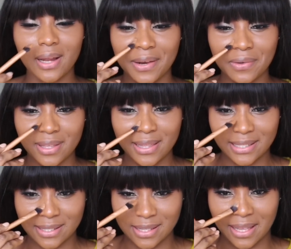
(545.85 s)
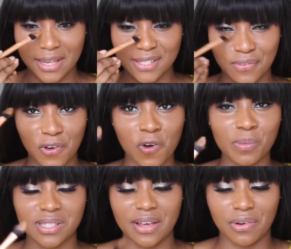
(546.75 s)
I know that that's the case for
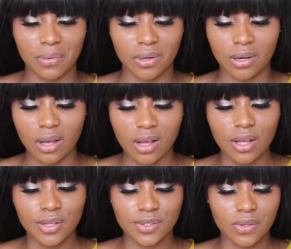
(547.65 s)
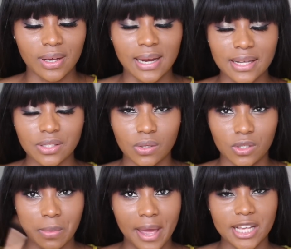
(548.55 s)
almost everyone. So I like to
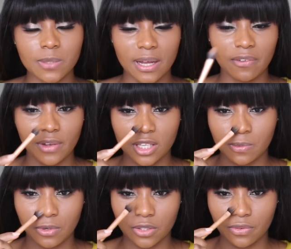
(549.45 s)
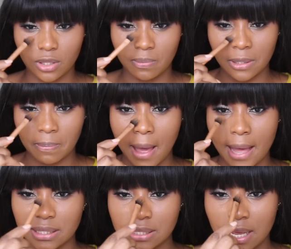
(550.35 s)
use my Expert Face Brush for the big
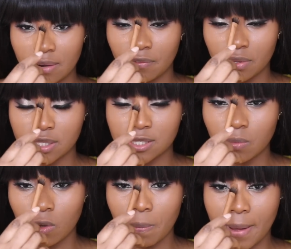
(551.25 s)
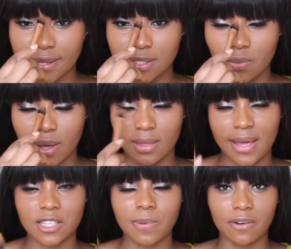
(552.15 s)
parts, and for the small parts where the
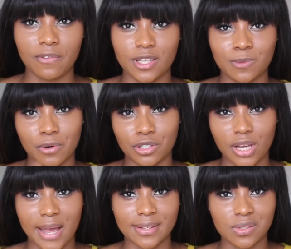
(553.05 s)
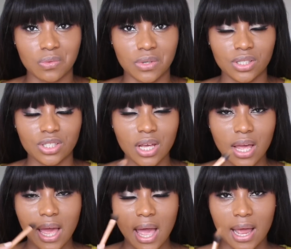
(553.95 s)
Expert Face Brush can't reach,
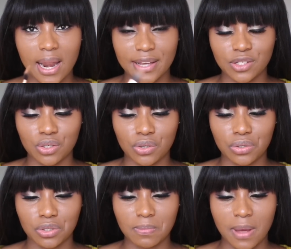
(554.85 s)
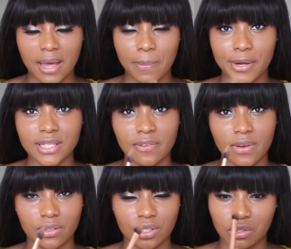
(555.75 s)
I like to use my pointed
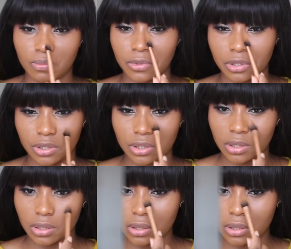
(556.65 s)
foundation brush.